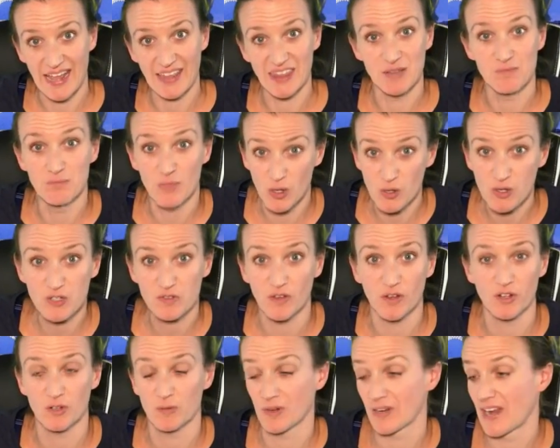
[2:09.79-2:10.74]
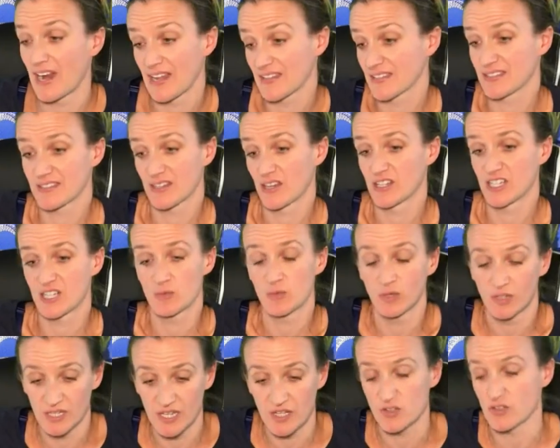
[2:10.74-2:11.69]
And the most vulnerable in our
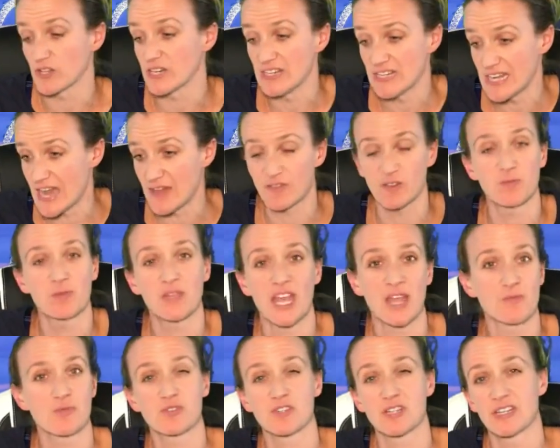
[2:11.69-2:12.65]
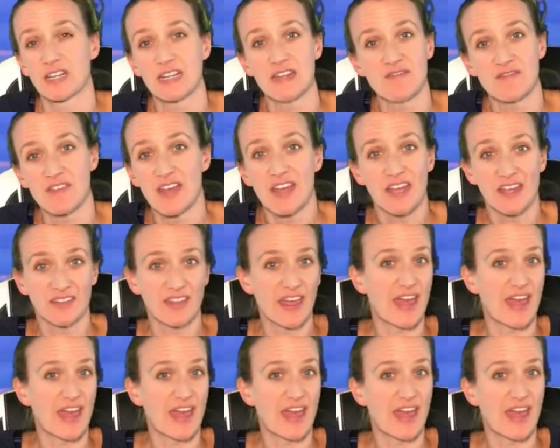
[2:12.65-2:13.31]
society will literally never be able to leave